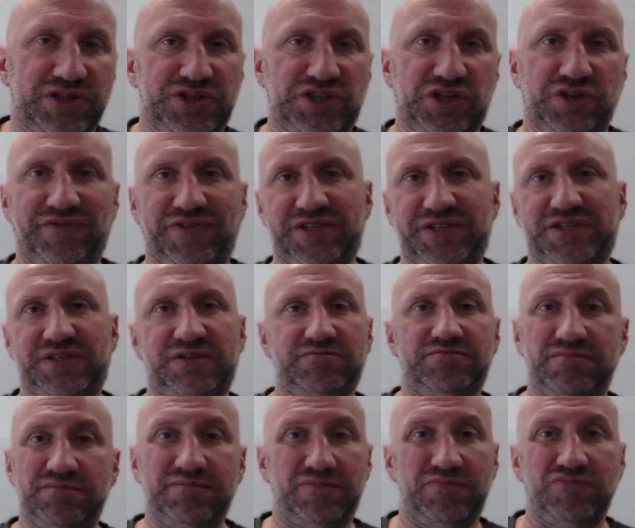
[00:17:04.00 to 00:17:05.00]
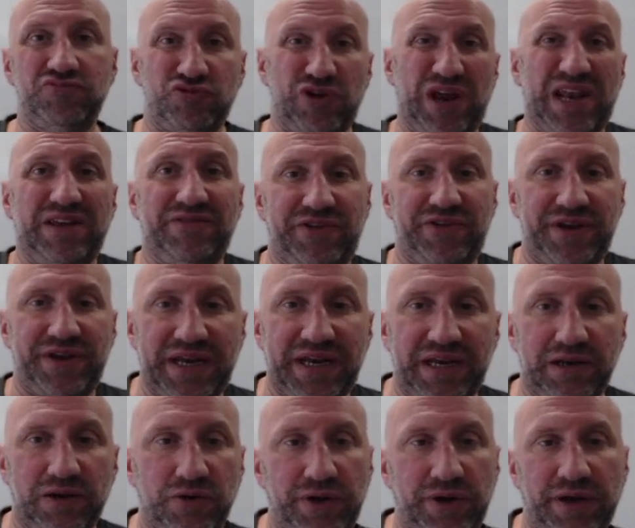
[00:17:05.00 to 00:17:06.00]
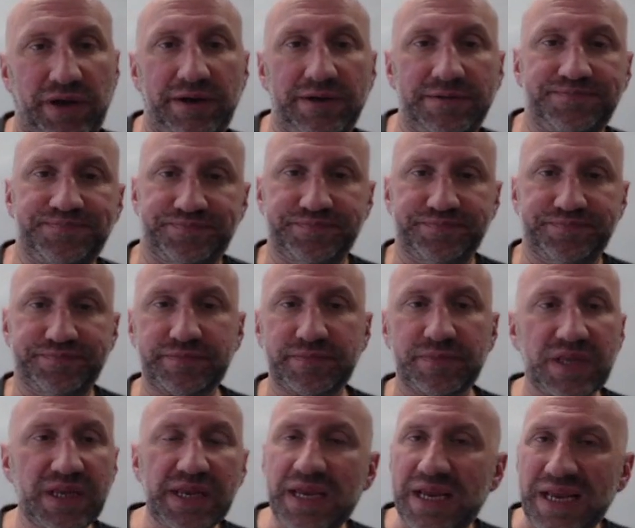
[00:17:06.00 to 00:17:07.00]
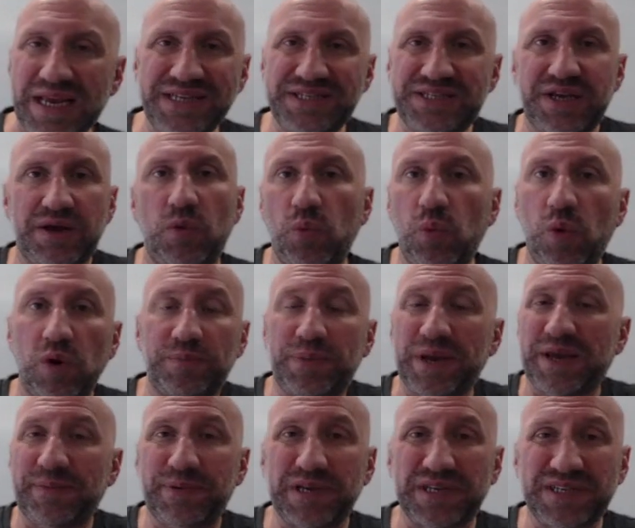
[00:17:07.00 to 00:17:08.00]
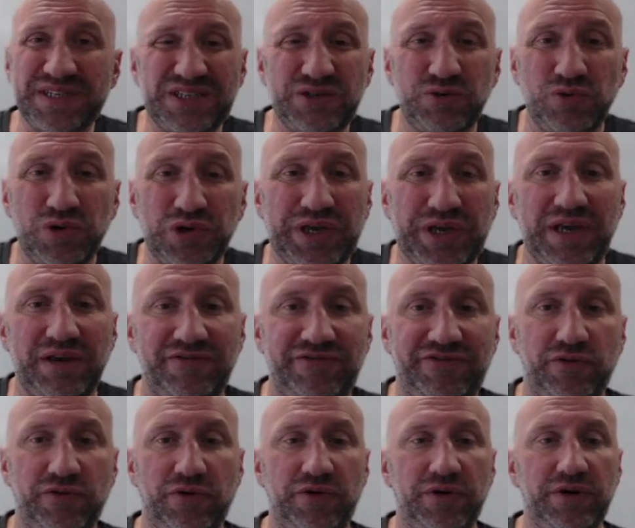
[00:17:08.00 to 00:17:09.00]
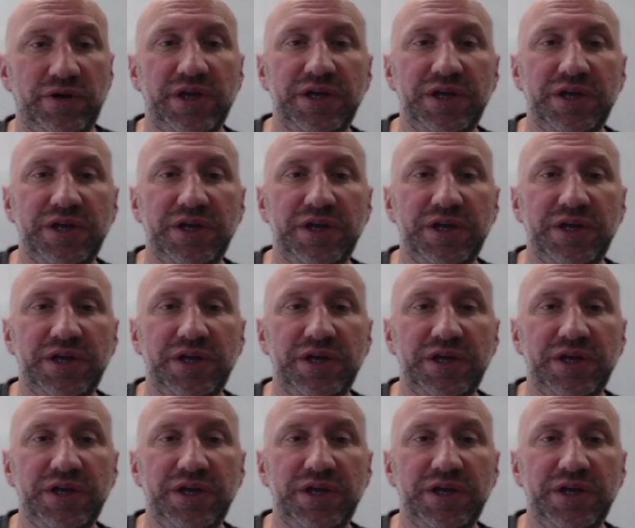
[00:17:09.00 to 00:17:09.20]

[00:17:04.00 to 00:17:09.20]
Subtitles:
service relevant any longer? Is it what people are still looking for?